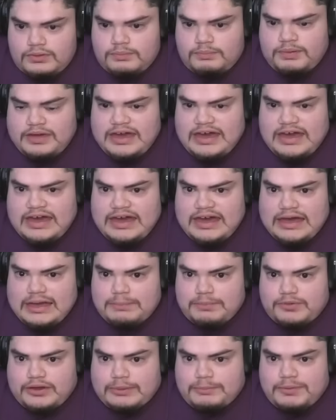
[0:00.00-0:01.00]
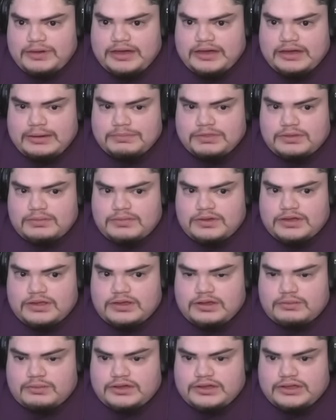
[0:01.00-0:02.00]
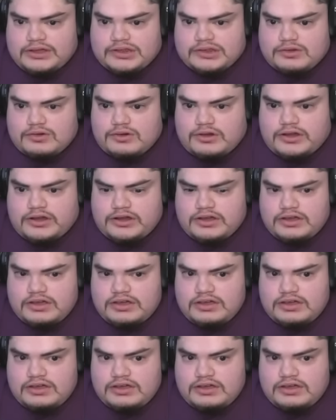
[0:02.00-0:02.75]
Babe, right back up the middle. Are we going to score?